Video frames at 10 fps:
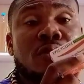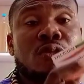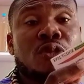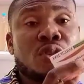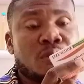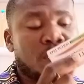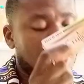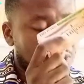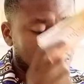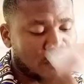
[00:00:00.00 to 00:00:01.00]
the tube
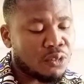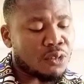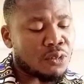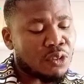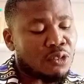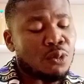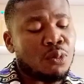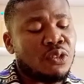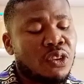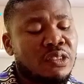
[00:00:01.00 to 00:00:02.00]
to it. So
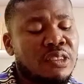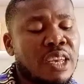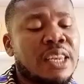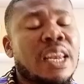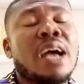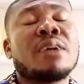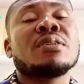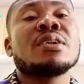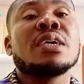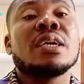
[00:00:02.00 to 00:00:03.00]
we just said now
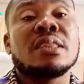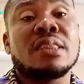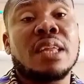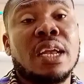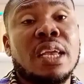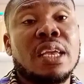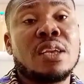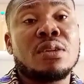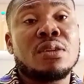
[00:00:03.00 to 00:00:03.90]
three